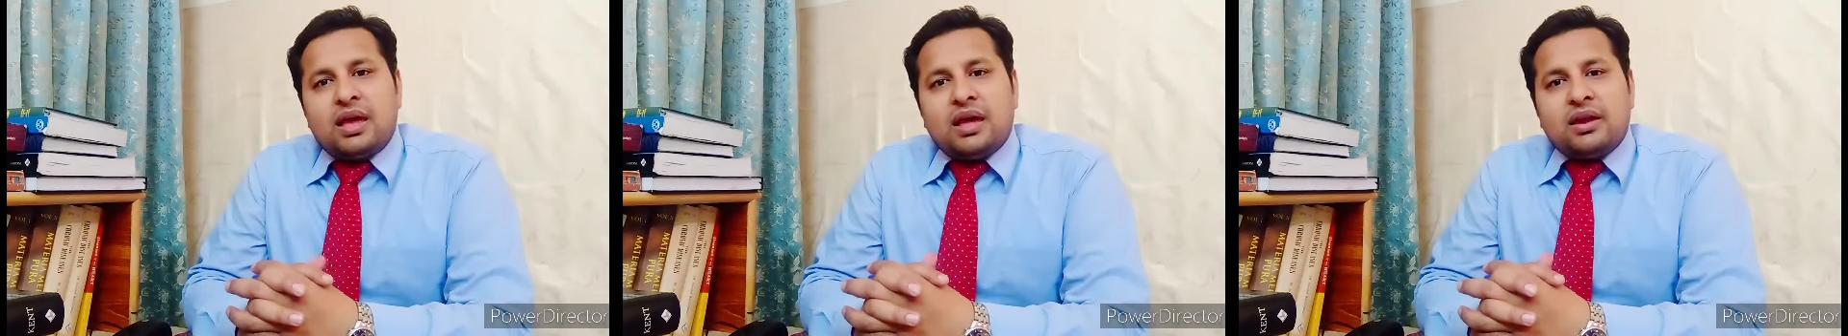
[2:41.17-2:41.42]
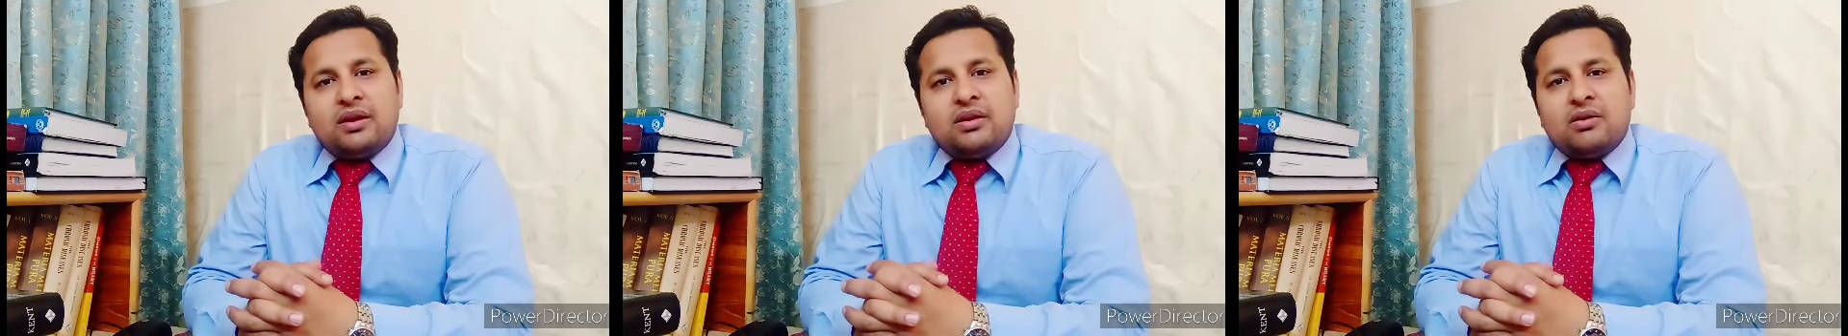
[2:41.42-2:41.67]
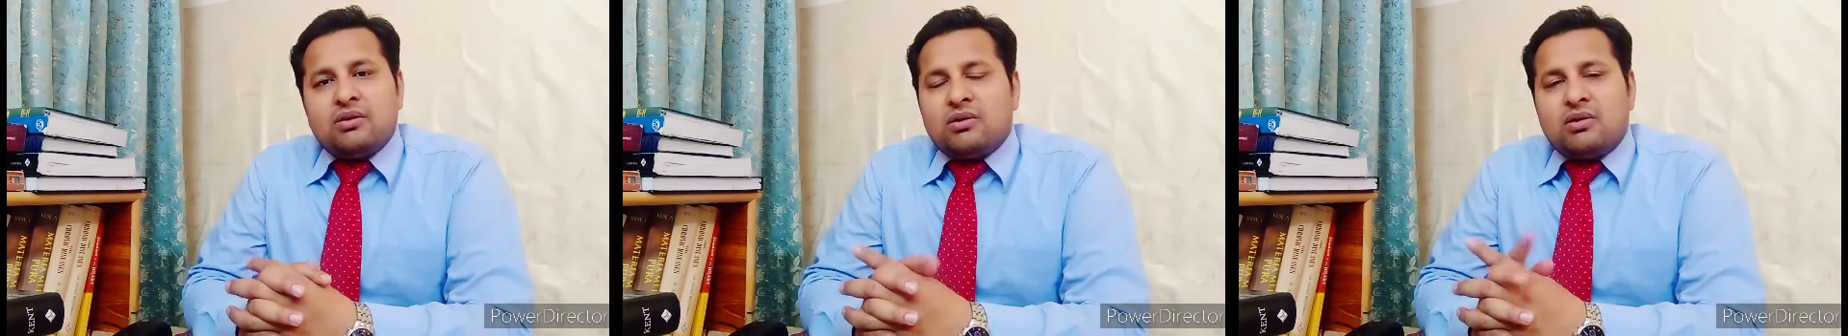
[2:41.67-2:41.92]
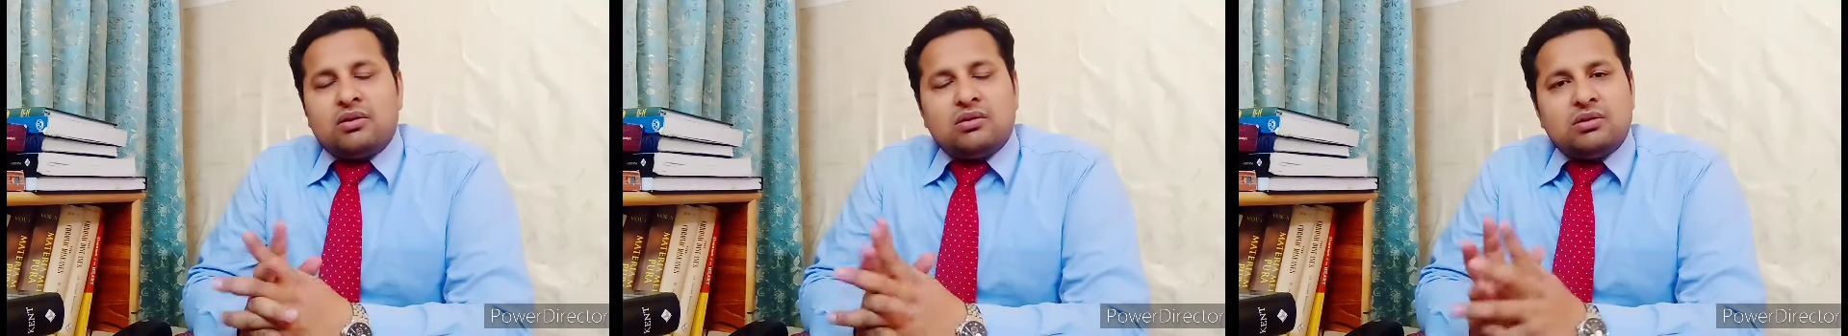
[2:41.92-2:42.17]
and
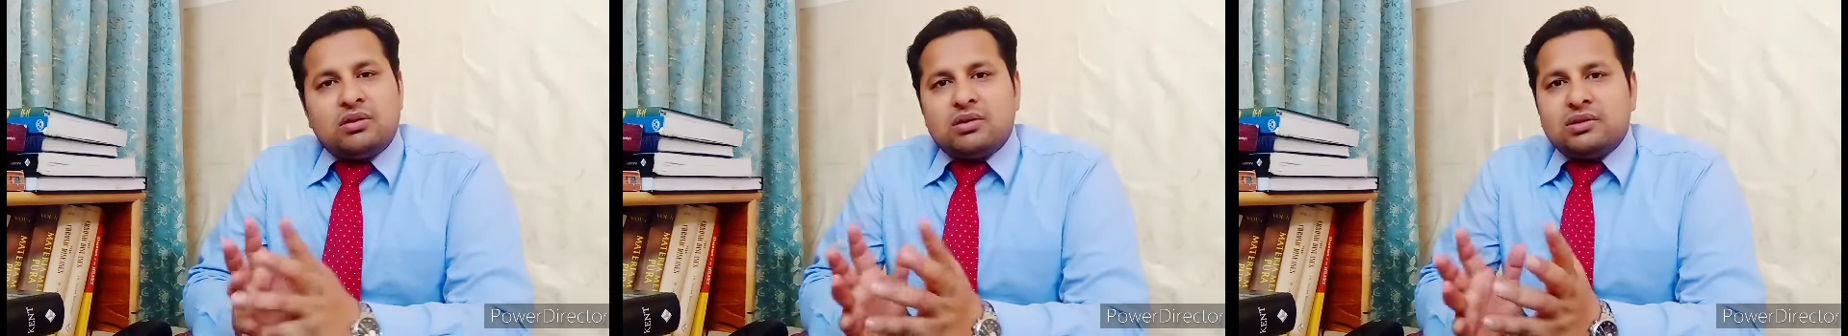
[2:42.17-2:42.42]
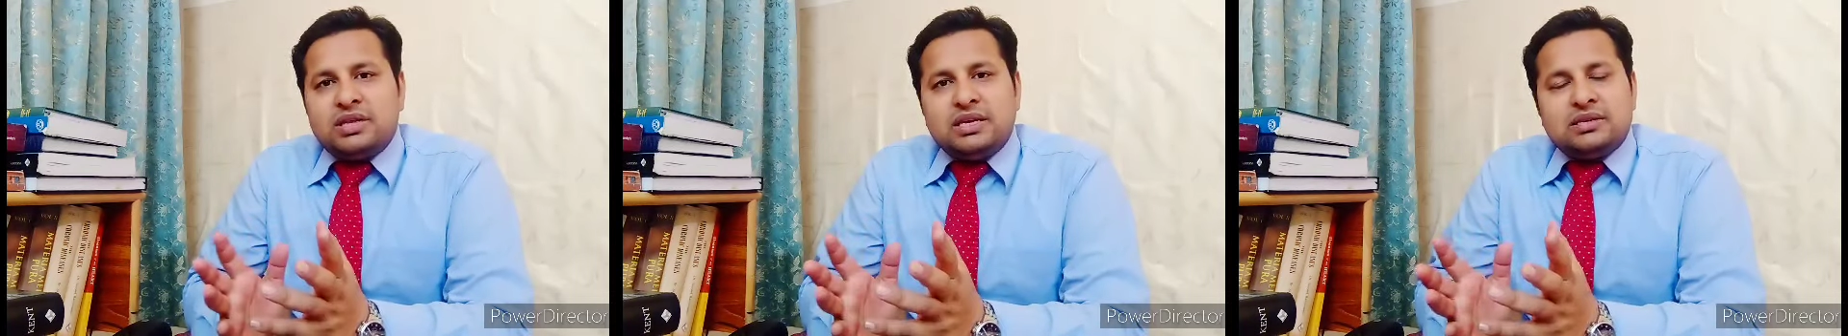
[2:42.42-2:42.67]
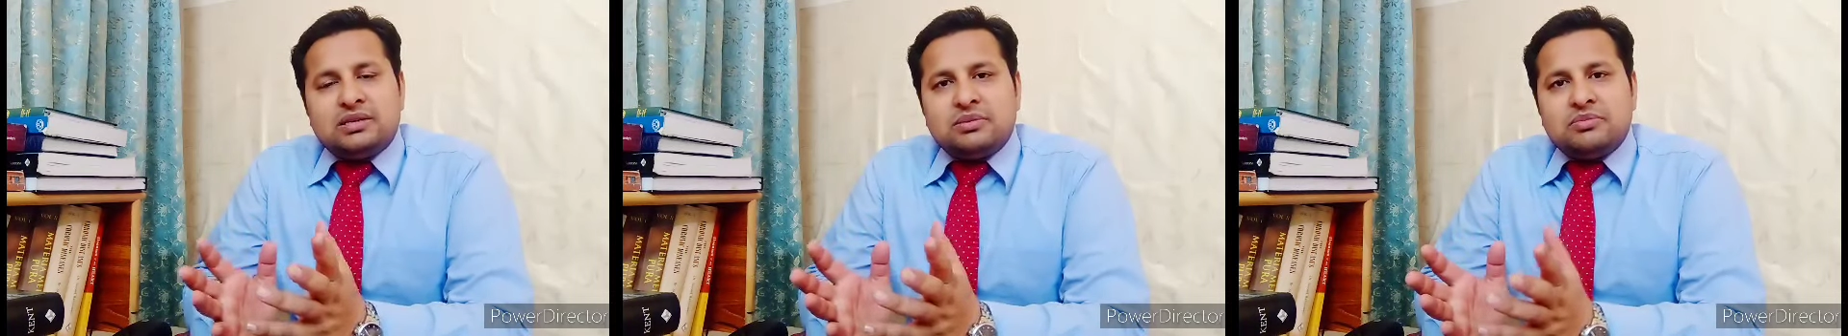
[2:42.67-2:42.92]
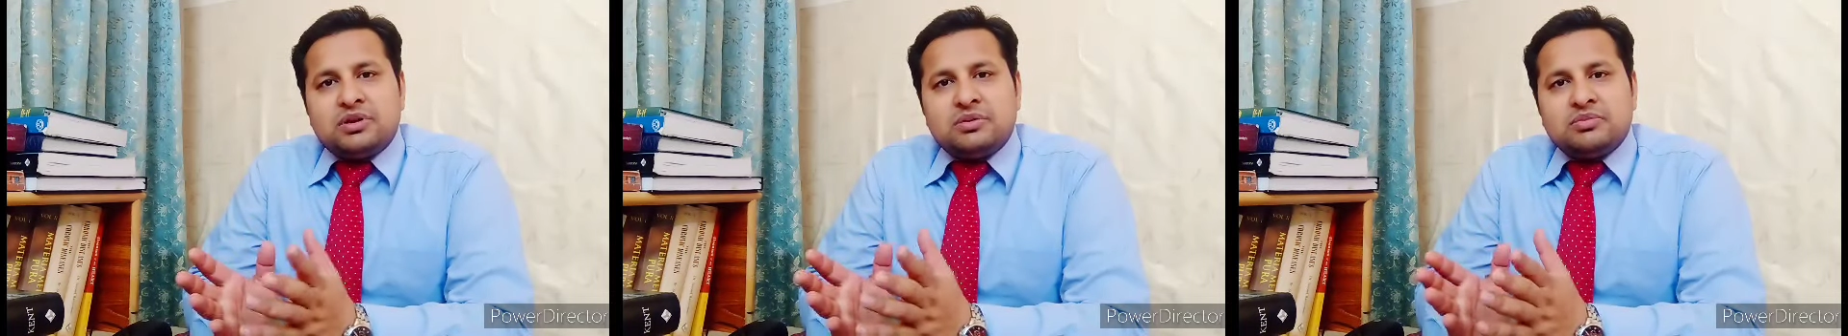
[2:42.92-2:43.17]
all are these
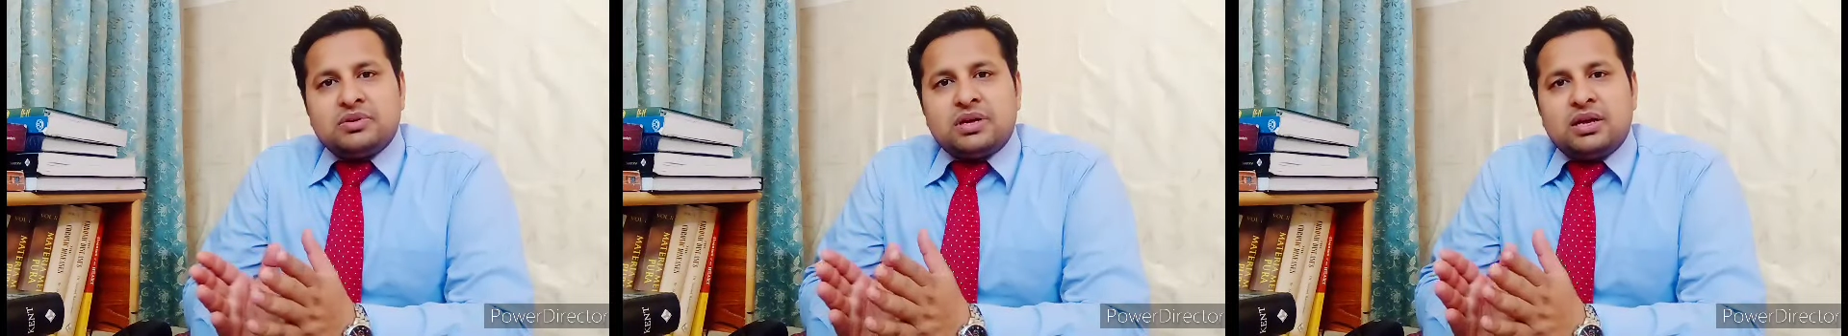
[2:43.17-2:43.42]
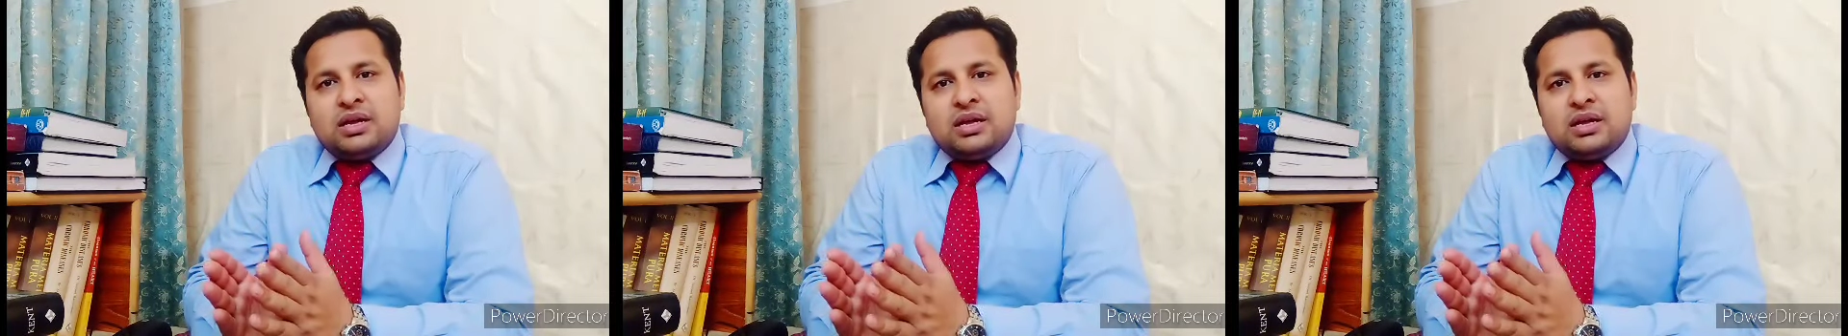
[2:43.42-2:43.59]
symptoms